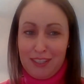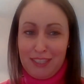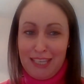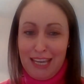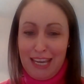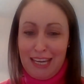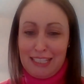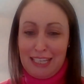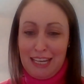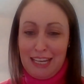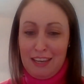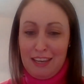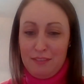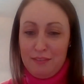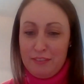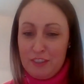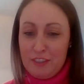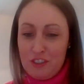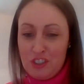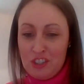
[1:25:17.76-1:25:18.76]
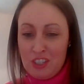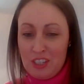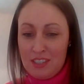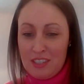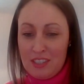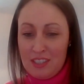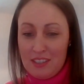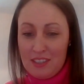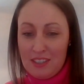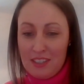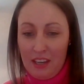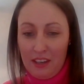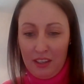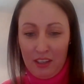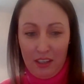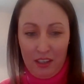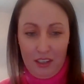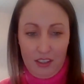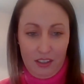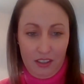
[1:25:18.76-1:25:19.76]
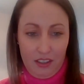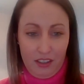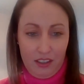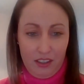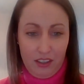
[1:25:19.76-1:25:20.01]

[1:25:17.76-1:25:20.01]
let's hang tight for just a second.